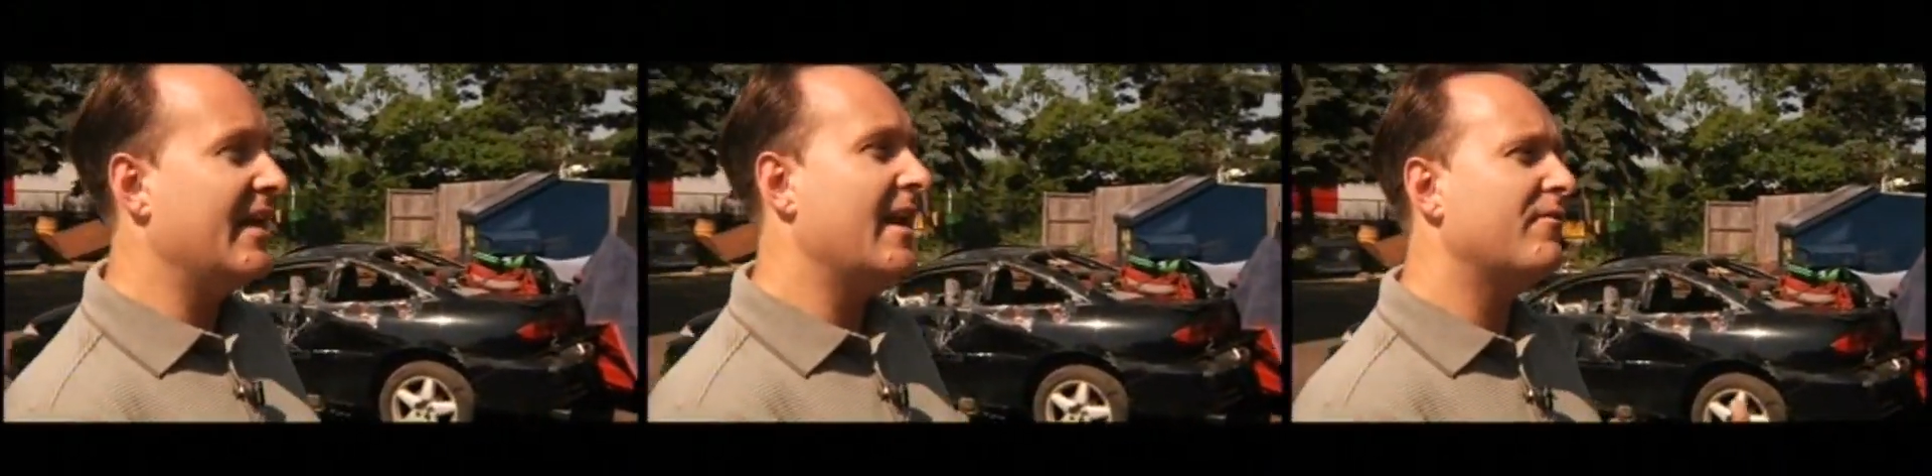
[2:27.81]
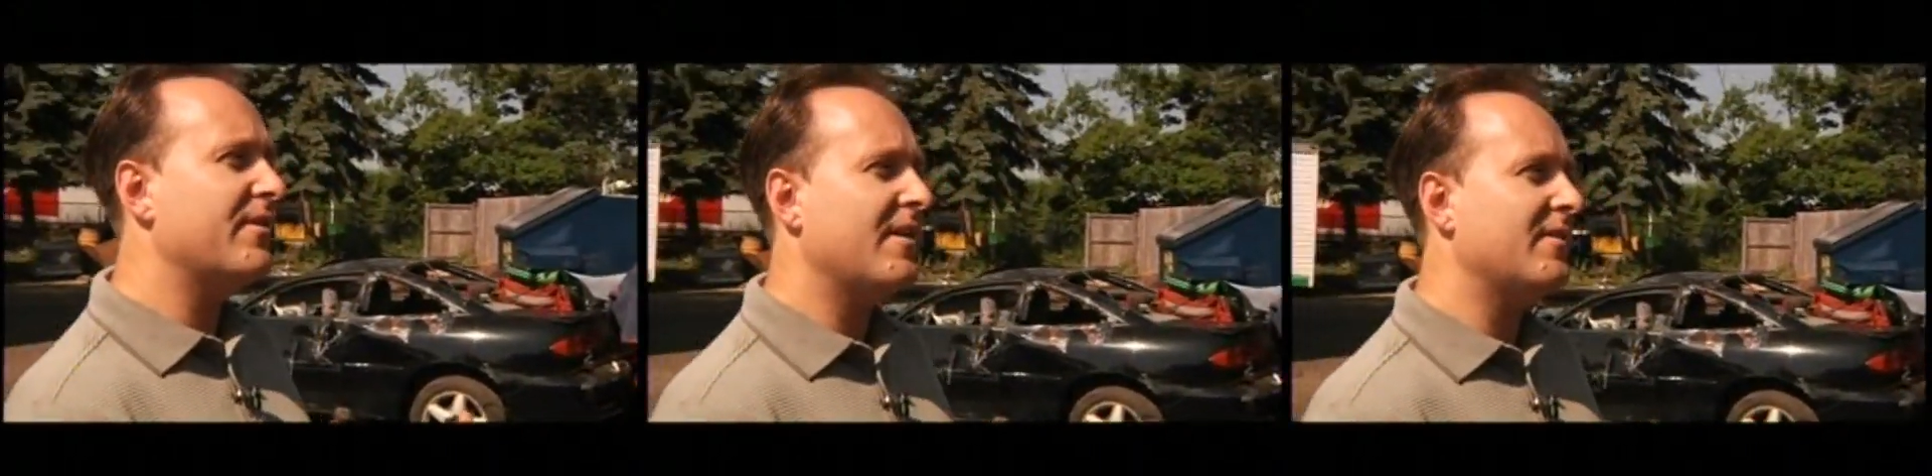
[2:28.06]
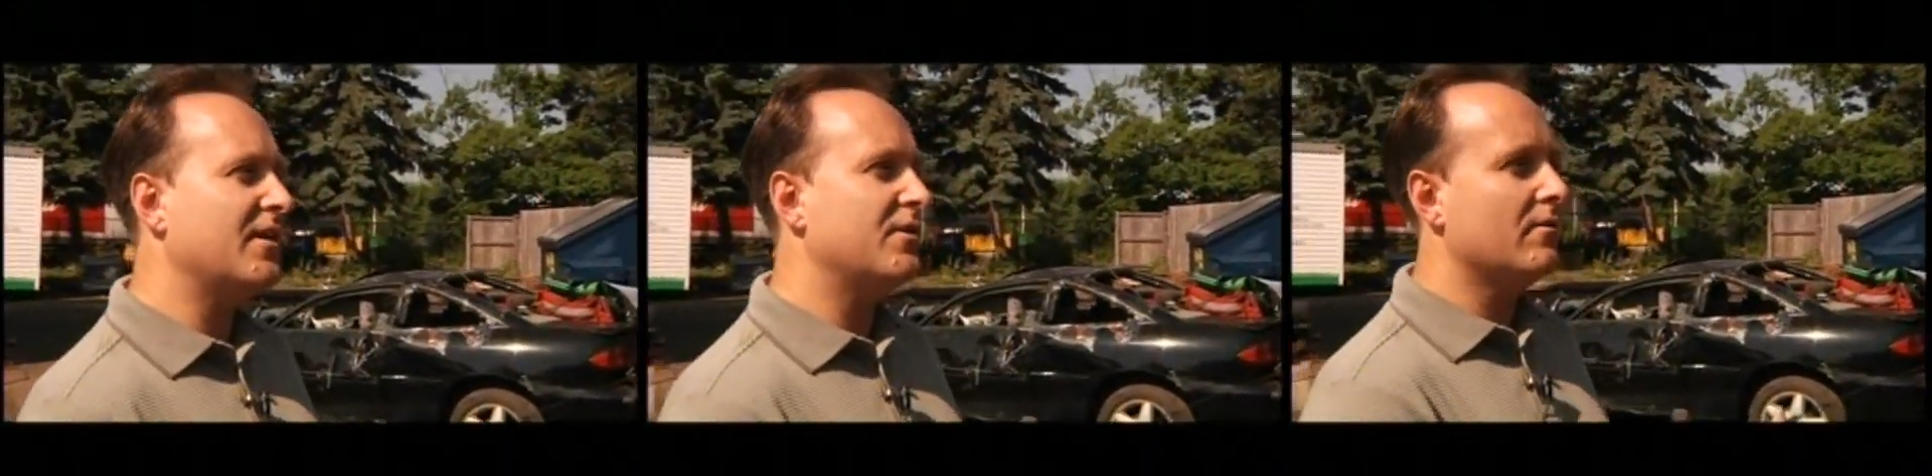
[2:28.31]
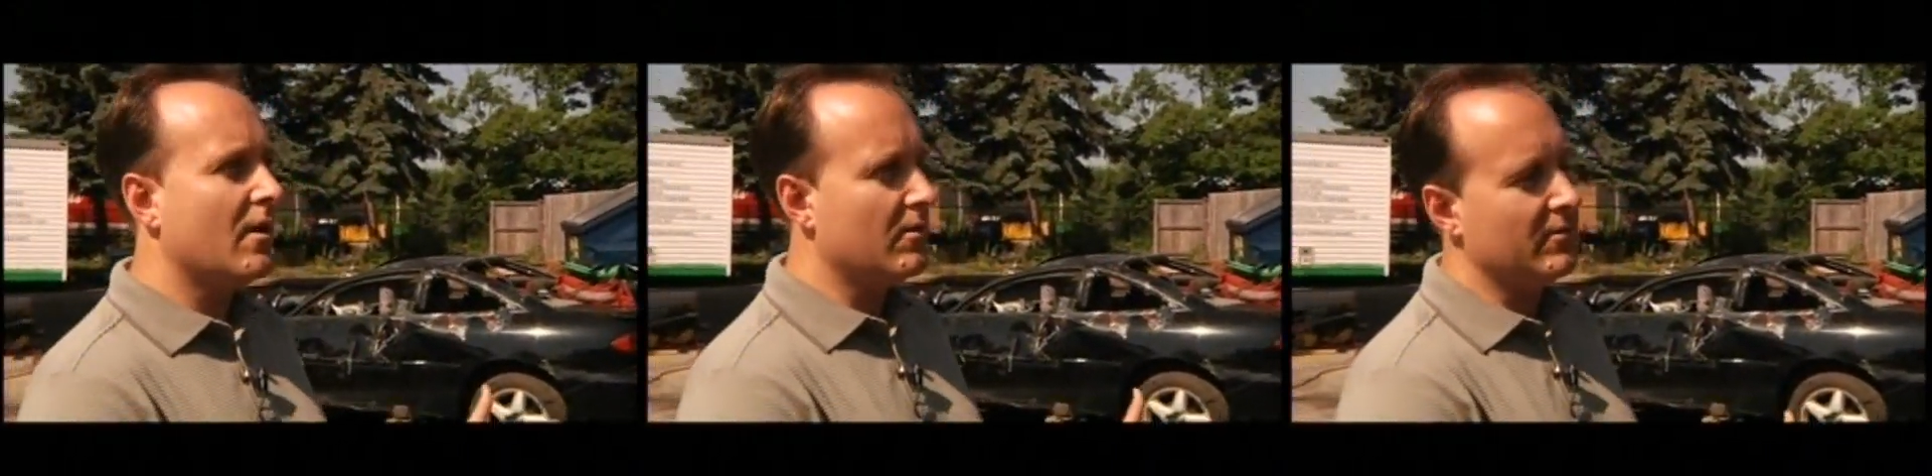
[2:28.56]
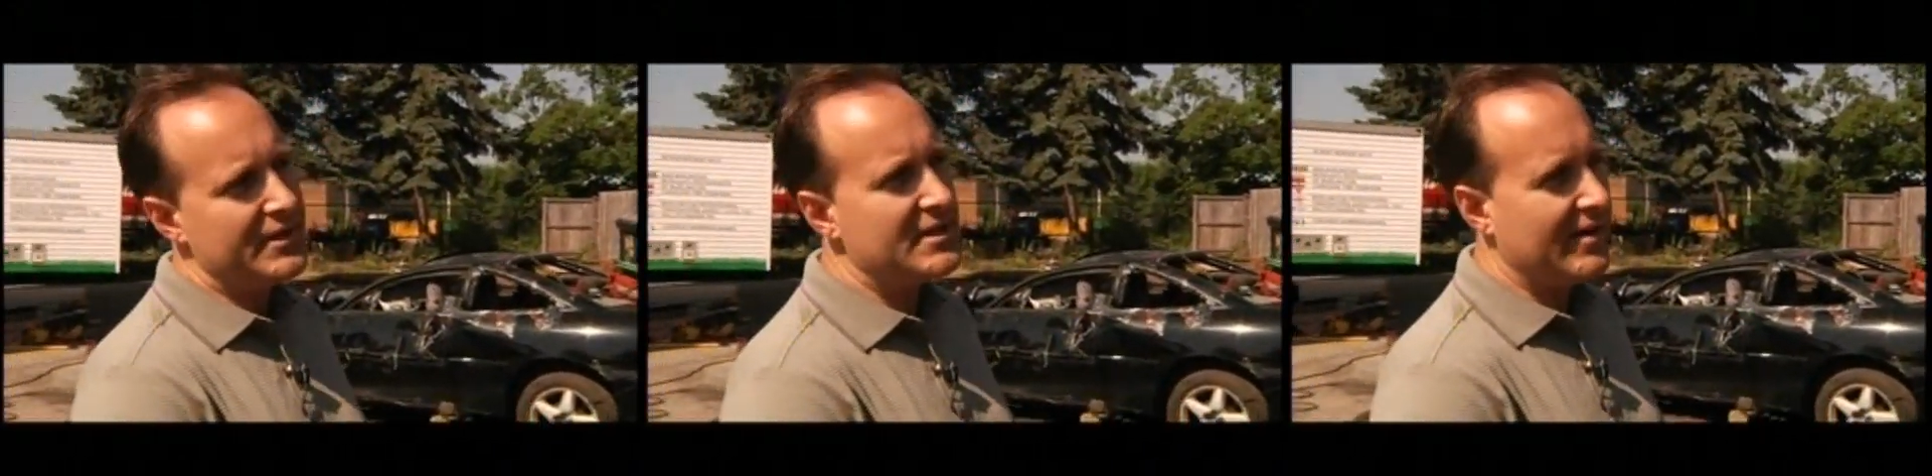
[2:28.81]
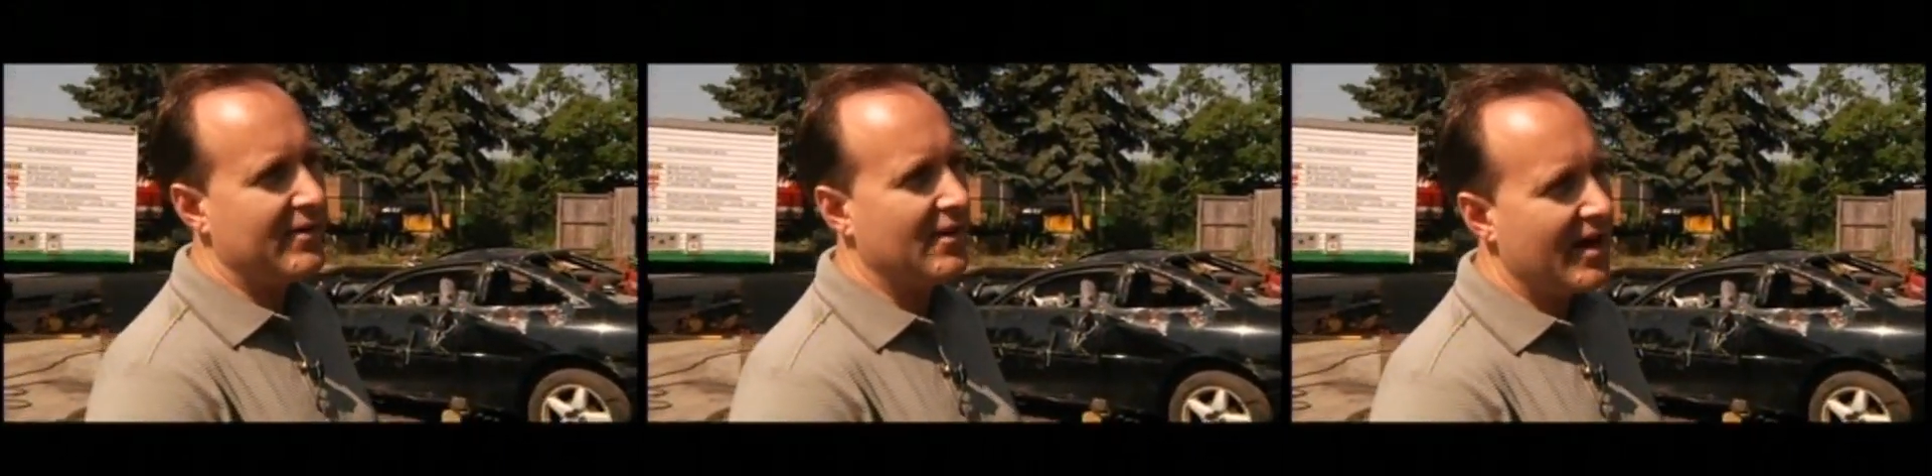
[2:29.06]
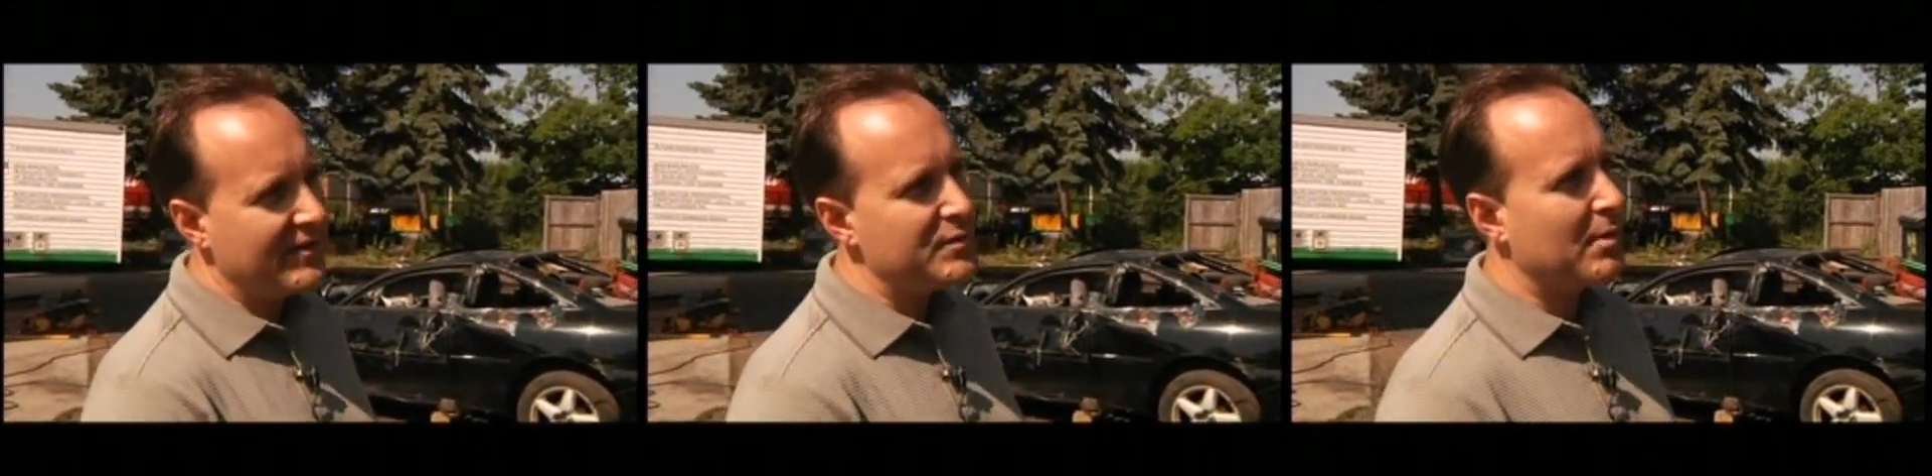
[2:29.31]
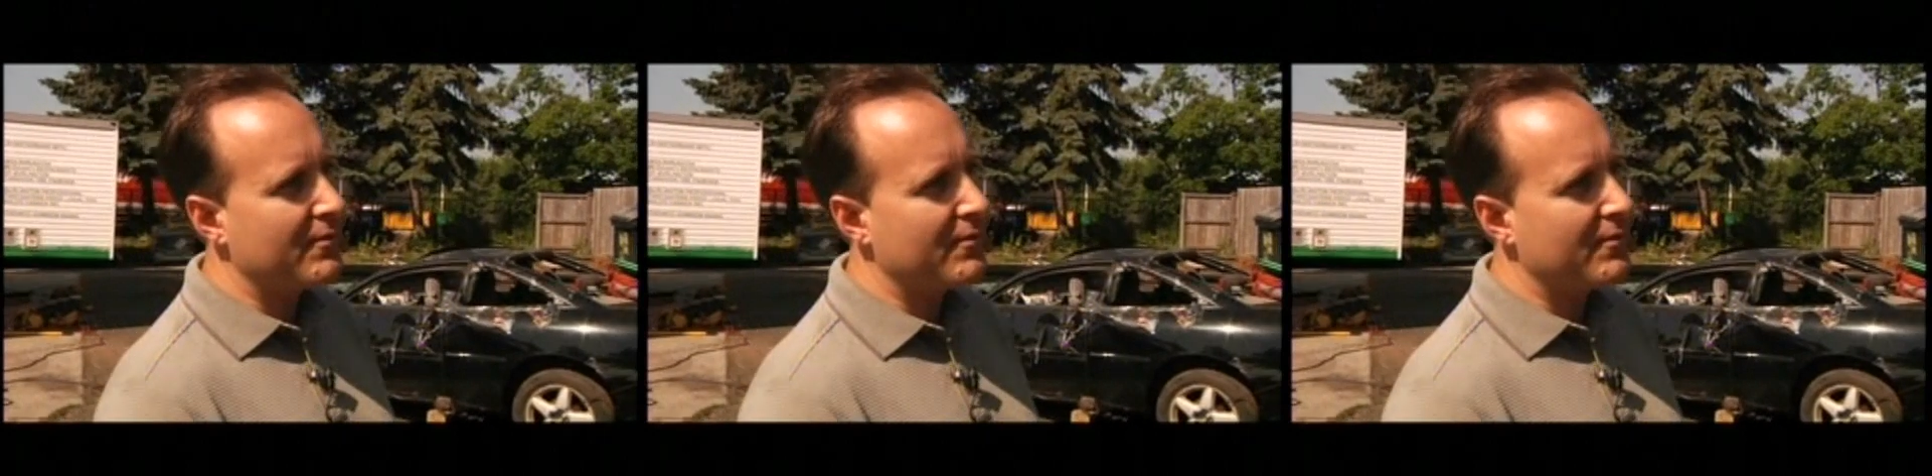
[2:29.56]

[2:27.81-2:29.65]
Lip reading: in everything they do, not only saving lives,